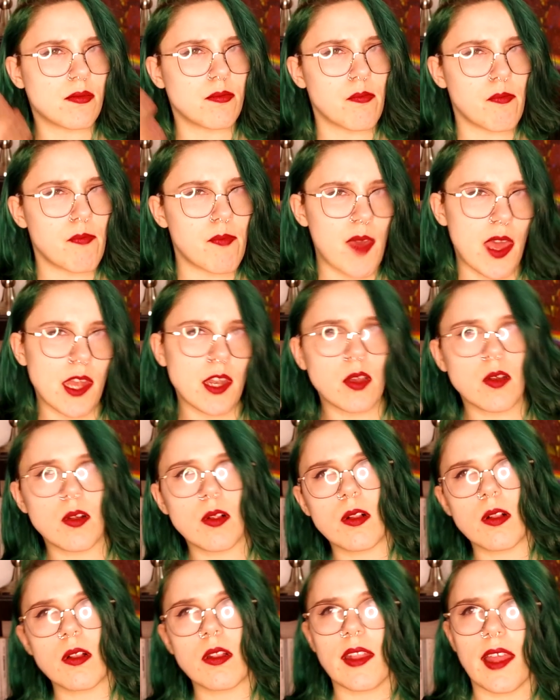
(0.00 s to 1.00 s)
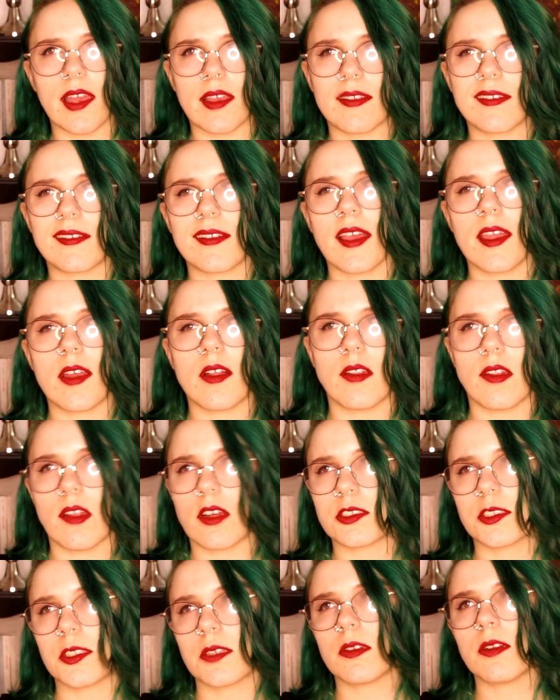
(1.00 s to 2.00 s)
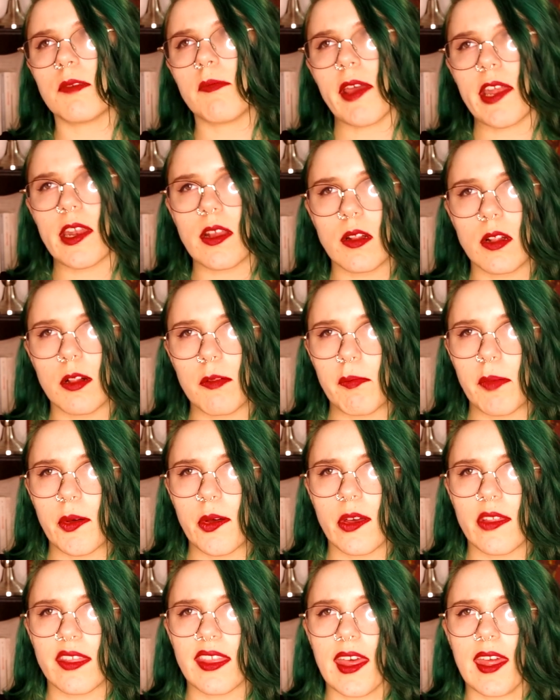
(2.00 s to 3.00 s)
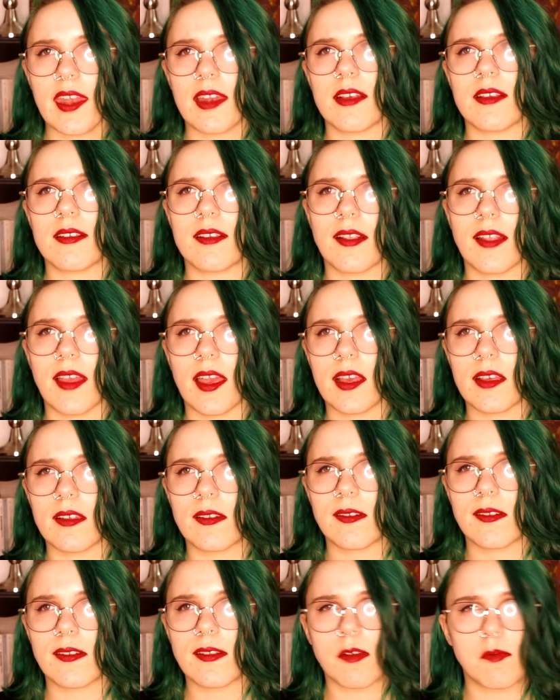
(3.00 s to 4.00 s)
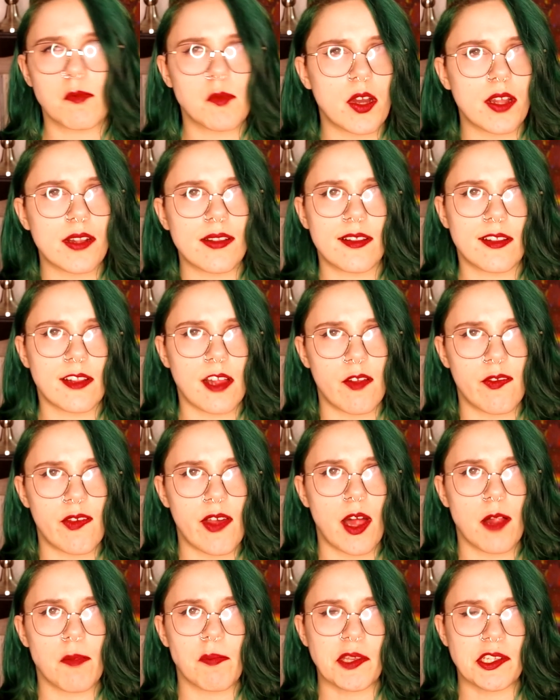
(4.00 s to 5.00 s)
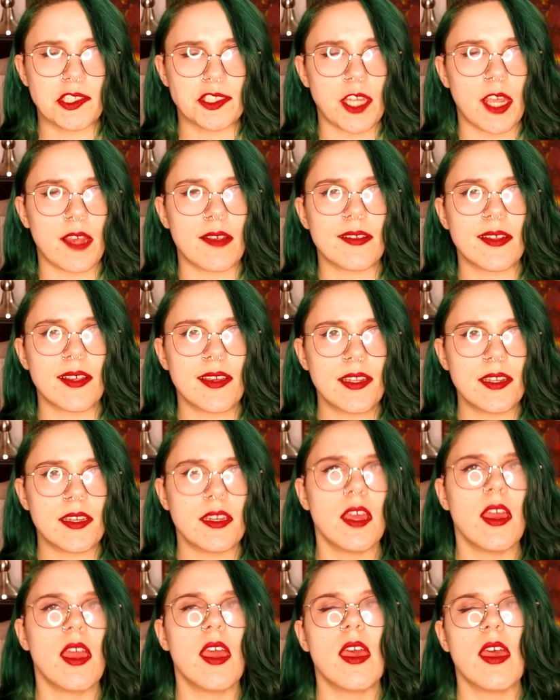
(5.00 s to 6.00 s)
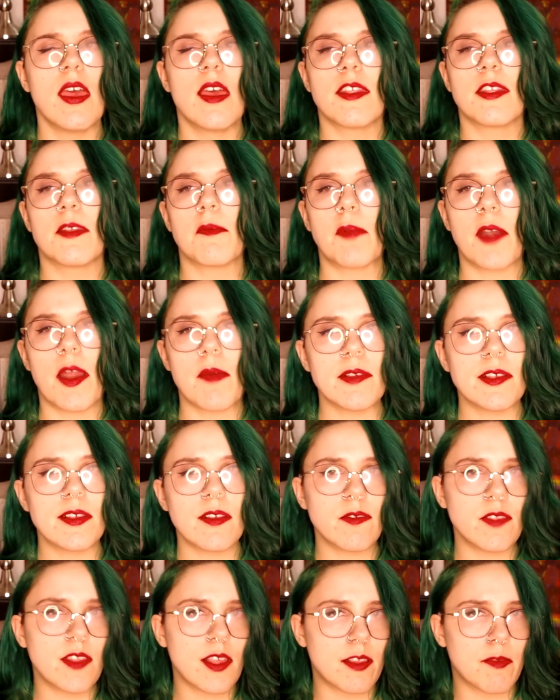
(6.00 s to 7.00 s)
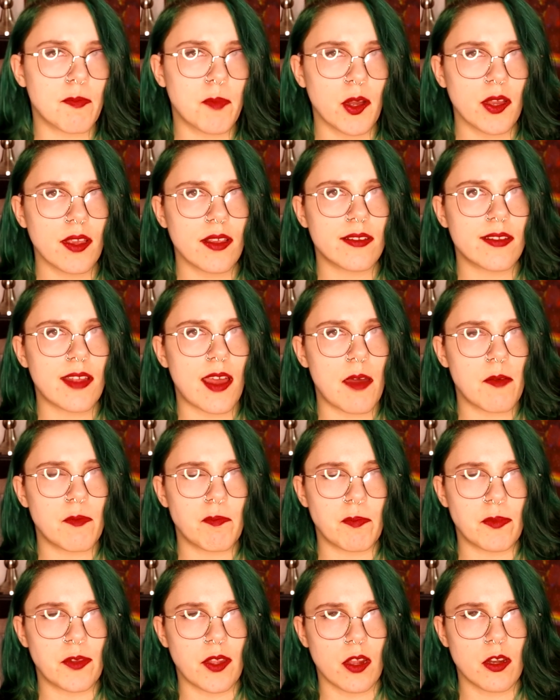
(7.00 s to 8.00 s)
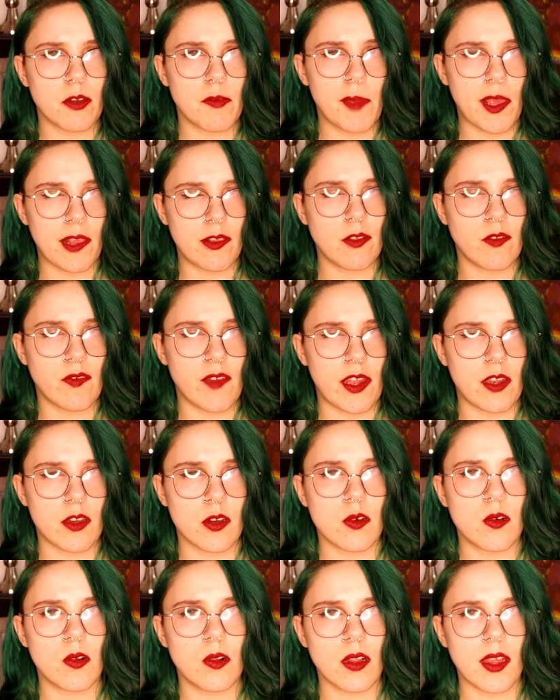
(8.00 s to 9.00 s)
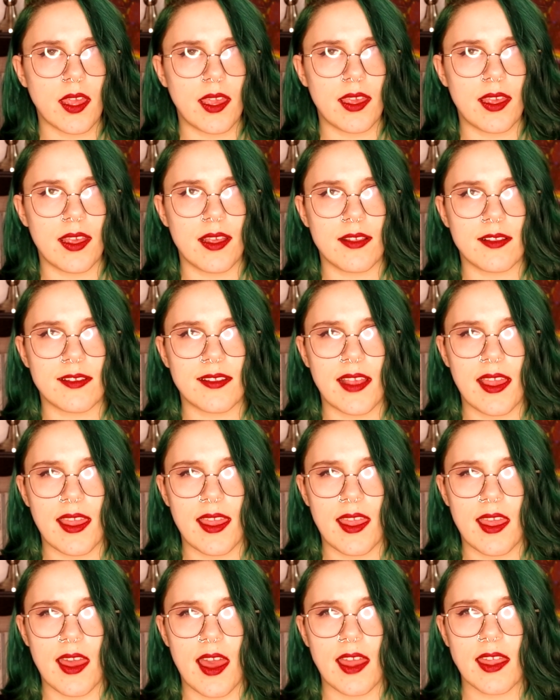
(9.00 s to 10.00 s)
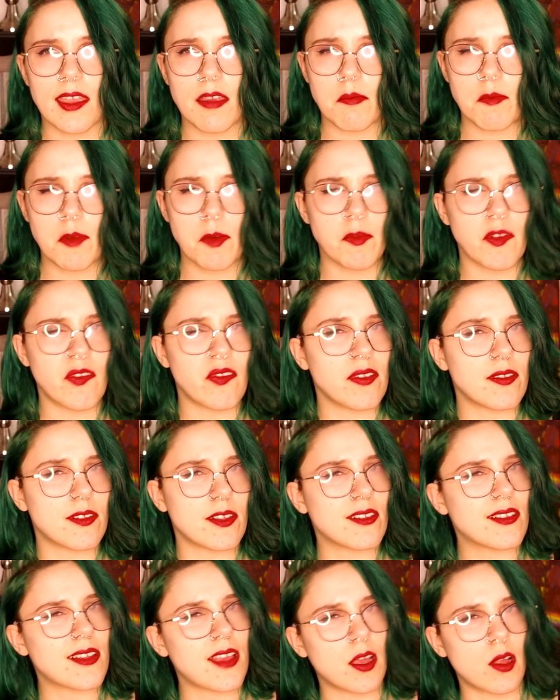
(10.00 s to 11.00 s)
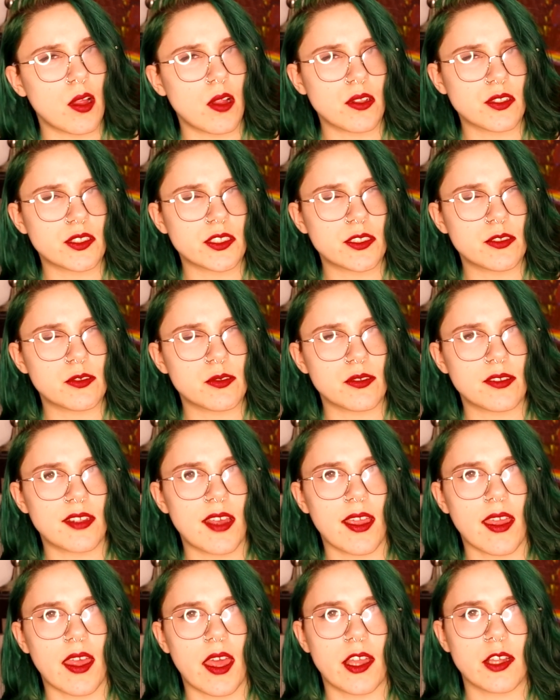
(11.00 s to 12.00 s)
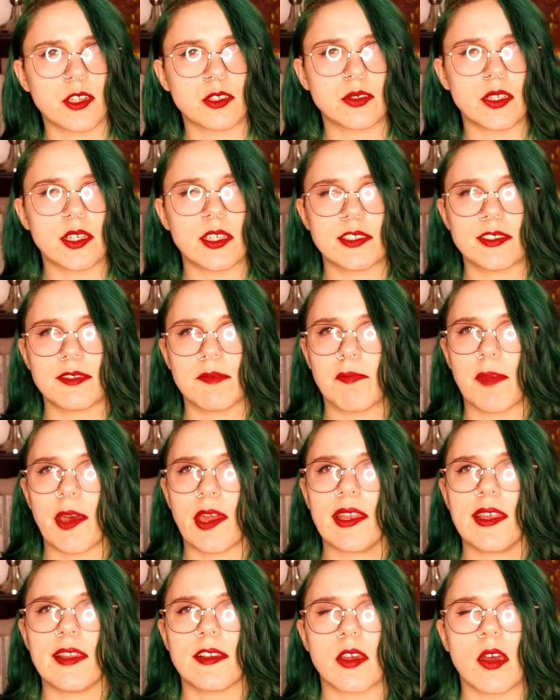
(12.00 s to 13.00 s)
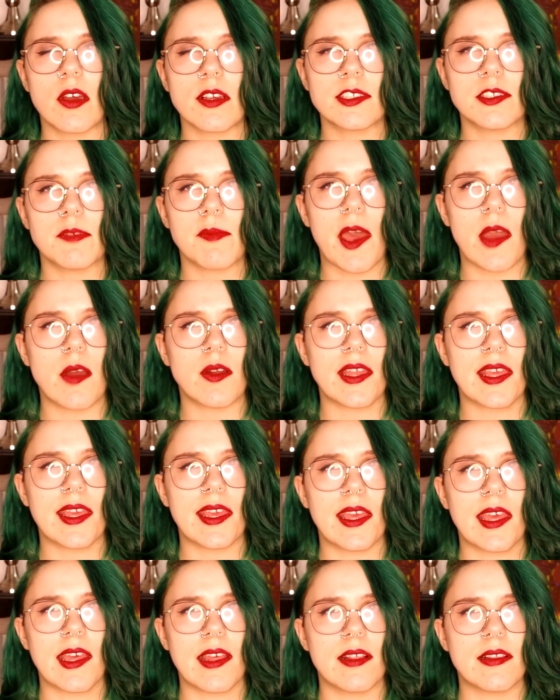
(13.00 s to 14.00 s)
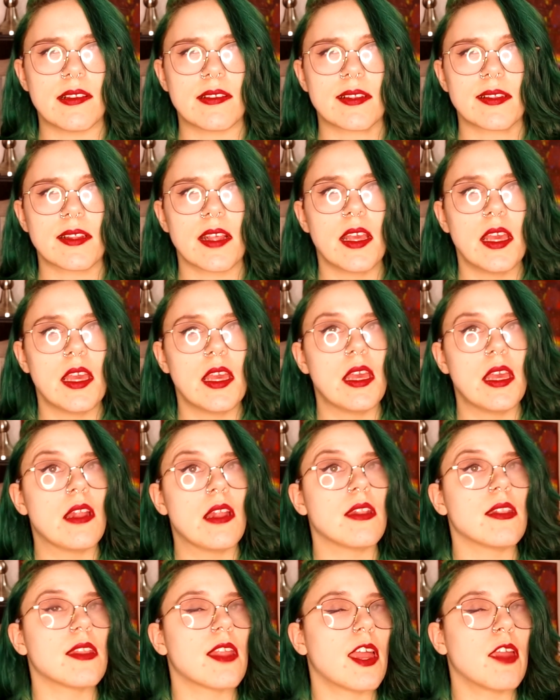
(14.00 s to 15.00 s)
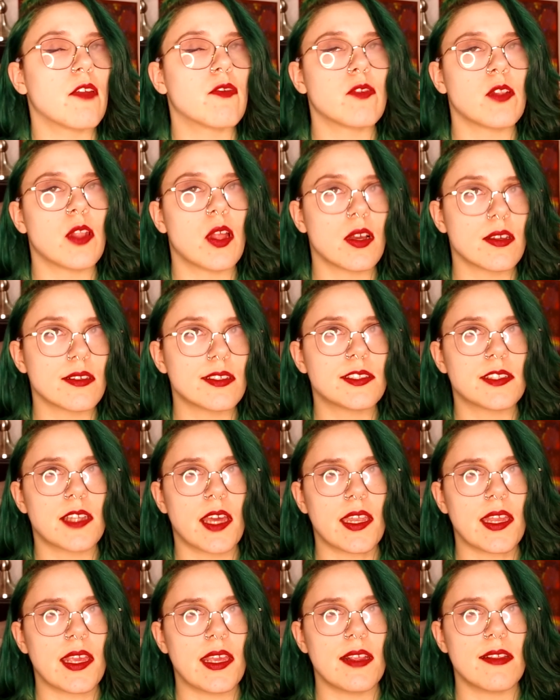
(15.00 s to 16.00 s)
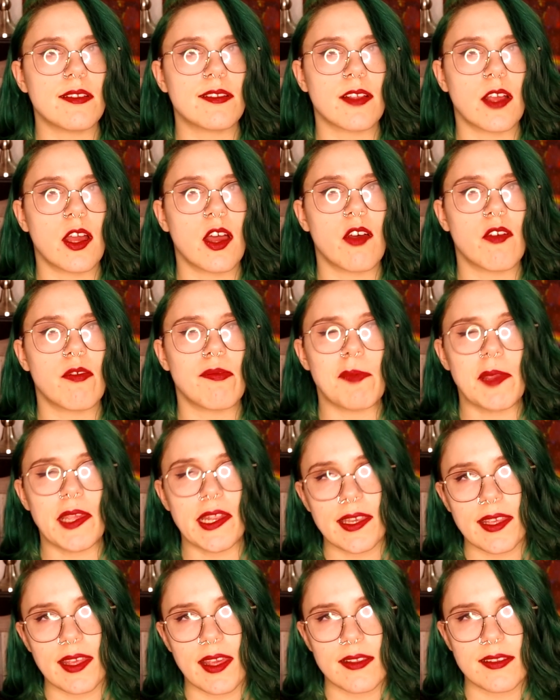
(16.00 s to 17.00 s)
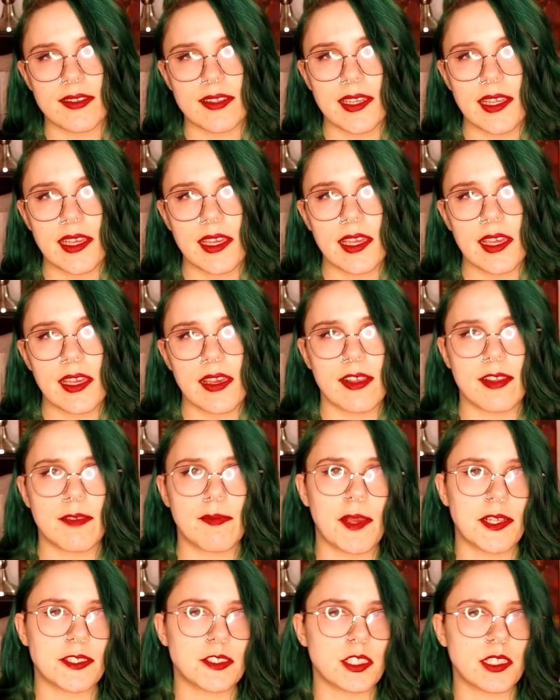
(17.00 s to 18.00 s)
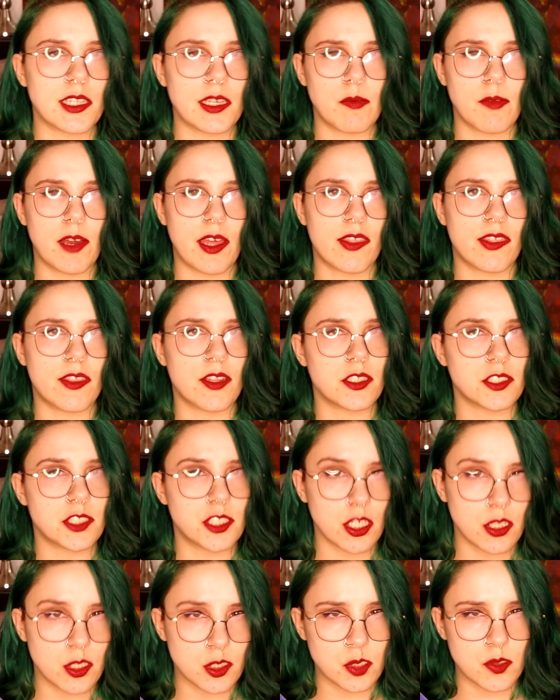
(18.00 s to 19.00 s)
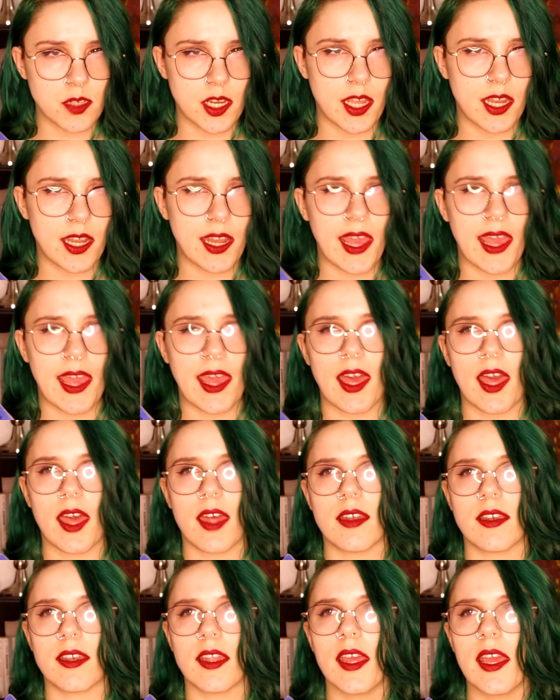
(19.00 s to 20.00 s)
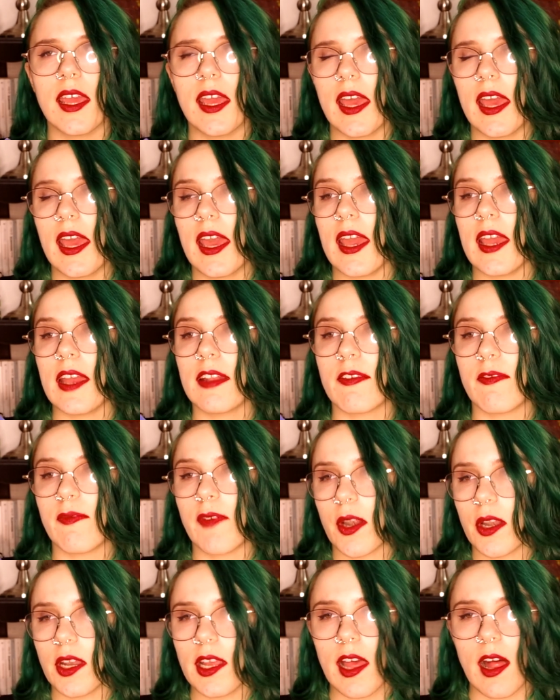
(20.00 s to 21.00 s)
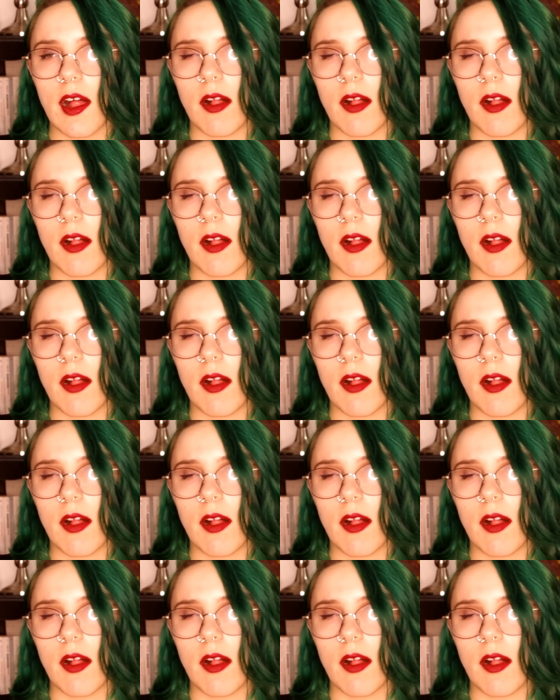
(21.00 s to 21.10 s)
medical, like psychological medical book that is like somewhat self-help adjacent. The premise of this book is that Dr. Bessel van der Kolk is I can't remember if he's a psychologist or psychiatrist, but he talks about his lifelong studies of PTSD, especially with children, and it's very